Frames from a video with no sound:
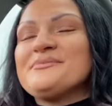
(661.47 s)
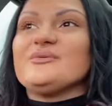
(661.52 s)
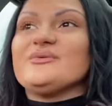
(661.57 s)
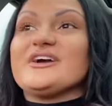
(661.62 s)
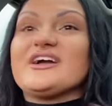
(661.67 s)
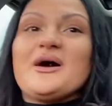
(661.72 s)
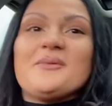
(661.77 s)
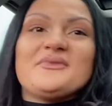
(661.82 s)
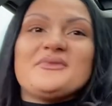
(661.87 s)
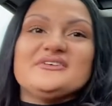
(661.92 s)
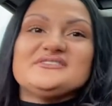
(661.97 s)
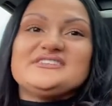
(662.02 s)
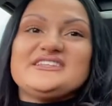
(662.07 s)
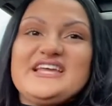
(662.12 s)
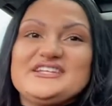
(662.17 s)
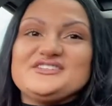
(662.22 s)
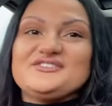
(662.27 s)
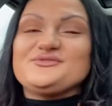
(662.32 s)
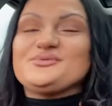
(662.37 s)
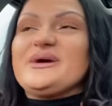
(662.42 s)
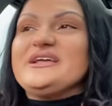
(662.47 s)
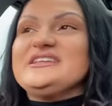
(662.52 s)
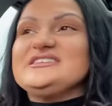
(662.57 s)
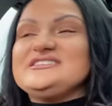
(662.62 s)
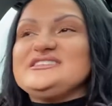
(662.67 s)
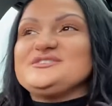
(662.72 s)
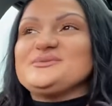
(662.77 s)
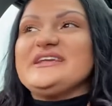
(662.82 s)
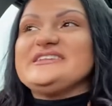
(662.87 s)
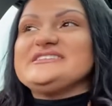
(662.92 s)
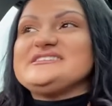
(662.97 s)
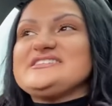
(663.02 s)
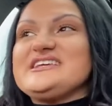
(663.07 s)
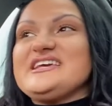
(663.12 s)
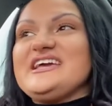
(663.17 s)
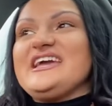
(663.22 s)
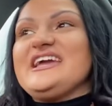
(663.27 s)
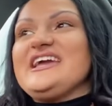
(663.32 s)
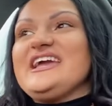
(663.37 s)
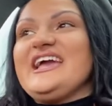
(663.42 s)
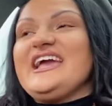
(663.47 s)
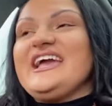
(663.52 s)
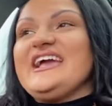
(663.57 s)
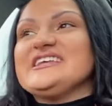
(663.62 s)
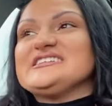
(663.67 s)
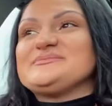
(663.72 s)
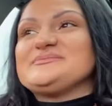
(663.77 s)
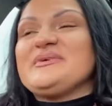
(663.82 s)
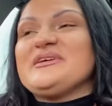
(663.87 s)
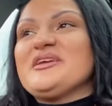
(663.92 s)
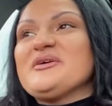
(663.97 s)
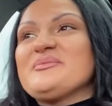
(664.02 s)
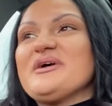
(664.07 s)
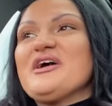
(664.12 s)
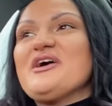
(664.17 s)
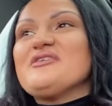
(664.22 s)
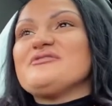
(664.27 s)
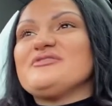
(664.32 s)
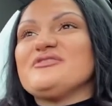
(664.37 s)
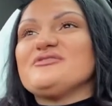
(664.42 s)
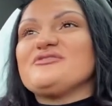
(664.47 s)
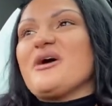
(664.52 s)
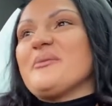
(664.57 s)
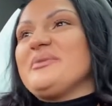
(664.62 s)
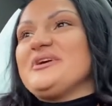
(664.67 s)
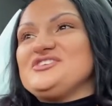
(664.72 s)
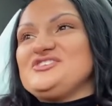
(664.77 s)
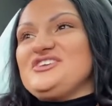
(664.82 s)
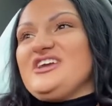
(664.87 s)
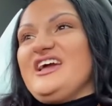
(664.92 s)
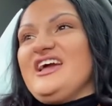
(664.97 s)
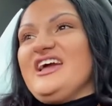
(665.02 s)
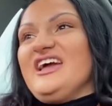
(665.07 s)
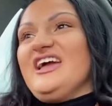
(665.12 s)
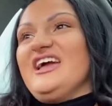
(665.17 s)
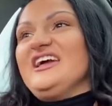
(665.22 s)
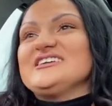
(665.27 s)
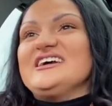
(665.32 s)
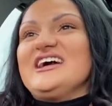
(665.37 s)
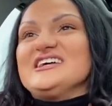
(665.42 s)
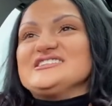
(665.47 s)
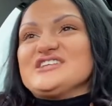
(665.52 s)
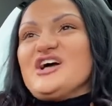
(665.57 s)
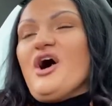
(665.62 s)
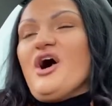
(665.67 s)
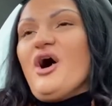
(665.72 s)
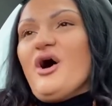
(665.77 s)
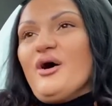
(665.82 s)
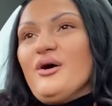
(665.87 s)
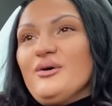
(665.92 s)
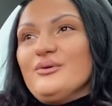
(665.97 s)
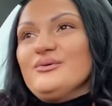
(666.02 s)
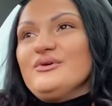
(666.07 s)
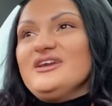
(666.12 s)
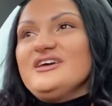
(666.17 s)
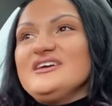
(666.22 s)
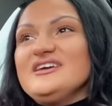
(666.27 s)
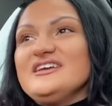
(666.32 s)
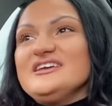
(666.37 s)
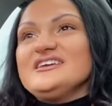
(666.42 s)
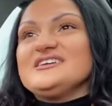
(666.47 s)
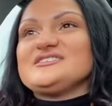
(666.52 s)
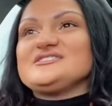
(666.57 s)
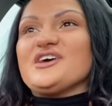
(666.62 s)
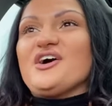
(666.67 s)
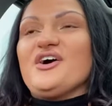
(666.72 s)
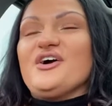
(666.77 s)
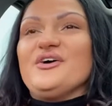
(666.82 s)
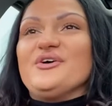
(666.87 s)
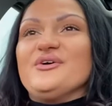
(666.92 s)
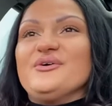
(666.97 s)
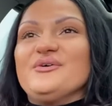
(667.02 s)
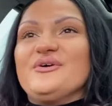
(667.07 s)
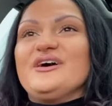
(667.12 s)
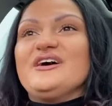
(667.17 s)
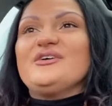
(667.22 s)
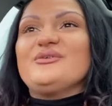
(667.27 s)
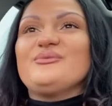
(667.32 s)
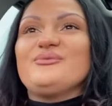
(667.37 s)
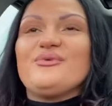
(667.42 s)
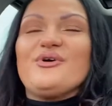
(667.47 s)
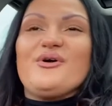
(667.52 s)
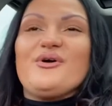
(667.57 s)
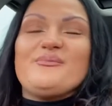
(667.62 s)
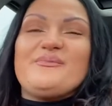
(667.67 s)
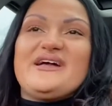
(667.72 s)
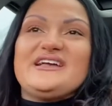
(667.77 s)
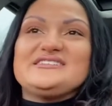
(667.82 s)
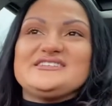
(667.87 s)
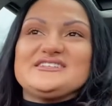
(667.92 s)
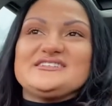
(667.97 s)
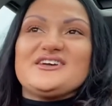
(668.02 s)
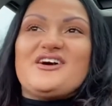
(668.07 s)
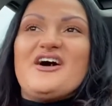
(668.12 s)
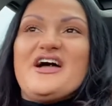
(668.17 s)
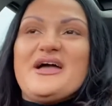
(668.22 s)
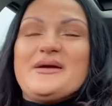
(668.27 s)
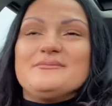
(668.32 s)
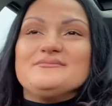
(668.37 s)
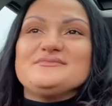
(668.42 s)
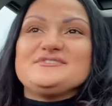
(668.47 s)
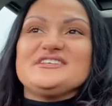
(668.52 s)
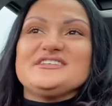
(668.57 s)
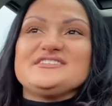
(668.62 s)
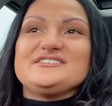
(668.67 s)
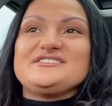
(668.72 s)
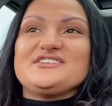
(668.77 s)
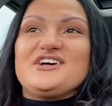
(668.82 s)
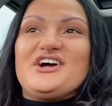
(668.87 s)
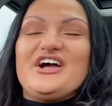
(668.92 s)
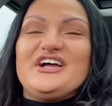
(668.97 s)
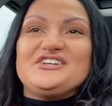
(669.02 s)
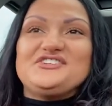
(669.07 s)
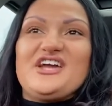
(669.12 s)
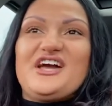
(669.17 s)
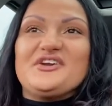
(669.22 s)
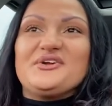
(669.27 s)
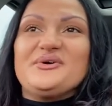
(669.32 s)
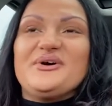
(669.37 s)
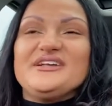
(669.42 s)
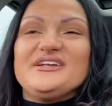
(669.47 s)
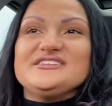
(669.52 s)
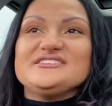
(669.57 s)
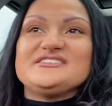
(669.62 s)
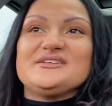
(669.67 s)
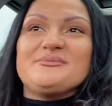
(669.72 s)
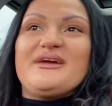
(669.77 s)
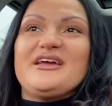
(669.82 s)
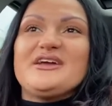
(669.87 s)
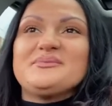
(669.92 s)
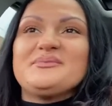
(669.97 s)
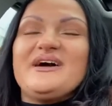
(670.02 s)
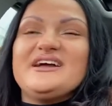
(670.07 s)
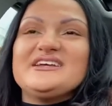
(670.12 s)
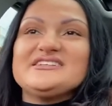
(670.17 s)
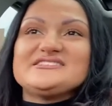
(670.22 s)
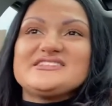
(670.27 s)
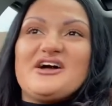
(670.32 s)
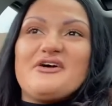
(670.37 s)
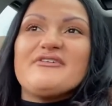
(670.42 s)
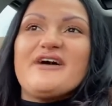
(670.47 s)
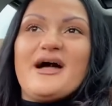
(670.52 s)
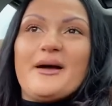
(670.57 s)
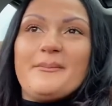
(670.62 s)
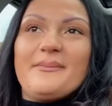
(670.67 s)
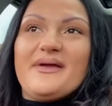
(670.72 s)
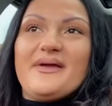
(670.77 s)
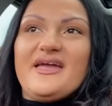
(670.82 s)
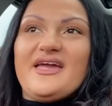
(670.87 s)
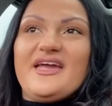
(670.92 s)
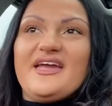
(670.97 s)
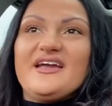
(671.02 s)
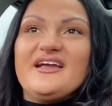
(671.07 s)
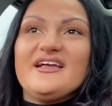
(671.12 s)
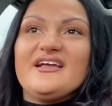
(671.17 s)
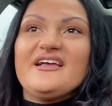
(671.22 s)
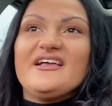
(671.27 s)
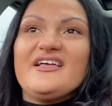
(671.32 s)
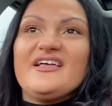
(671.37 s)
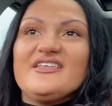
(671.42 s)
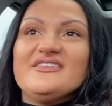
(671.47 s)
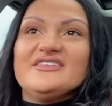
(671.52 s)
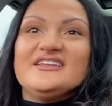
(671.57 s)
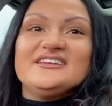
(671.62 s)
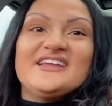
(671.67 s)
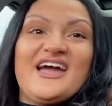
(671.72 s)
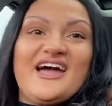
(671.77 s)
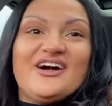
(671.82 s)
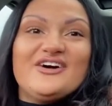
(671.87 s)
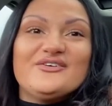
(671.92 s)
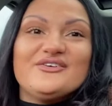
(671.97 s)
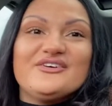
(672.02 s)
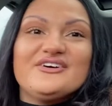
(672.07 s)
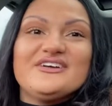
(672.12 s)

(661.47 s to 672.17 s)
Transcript: we're coming up to the end of 2020 it's been a bit of a rubbish year as a whole so what better time to start a channel and to make myself happy than now